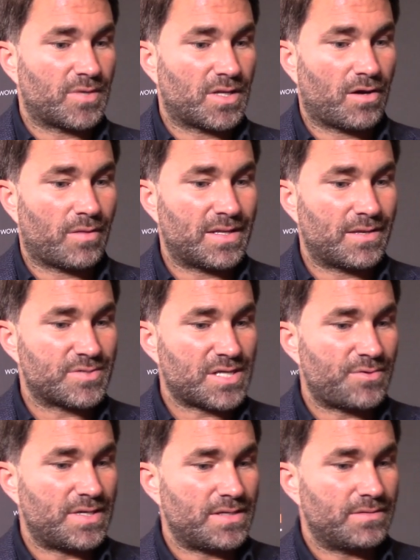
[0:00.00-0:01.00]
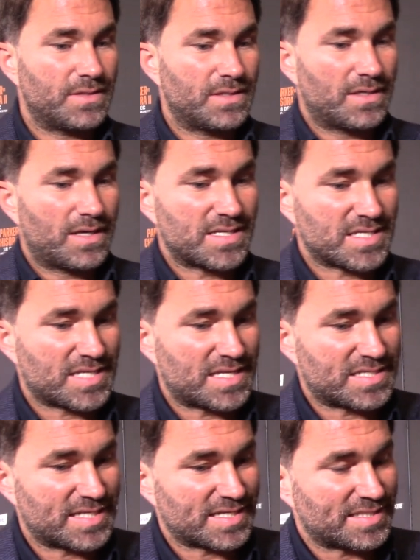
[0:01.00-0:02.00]
You know, I mean, there was only, as I
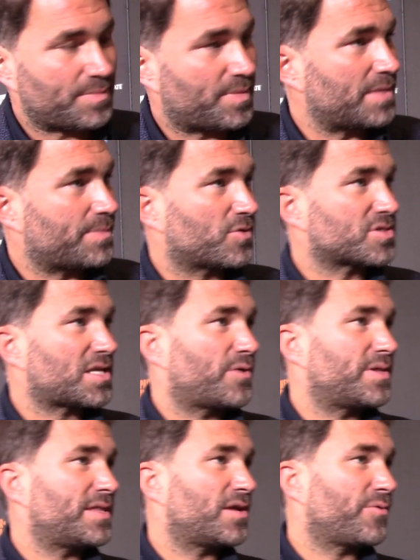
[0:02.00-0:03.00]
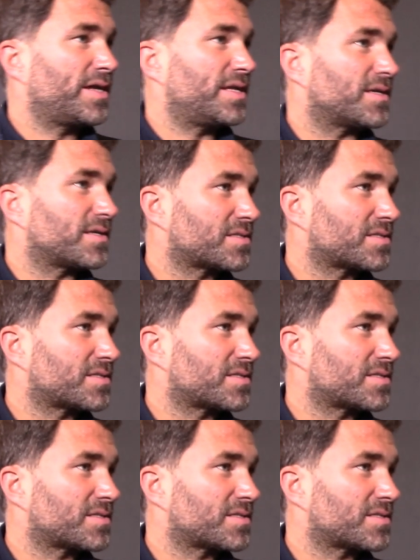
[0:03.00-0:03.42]
said, 60 people or so in the arena.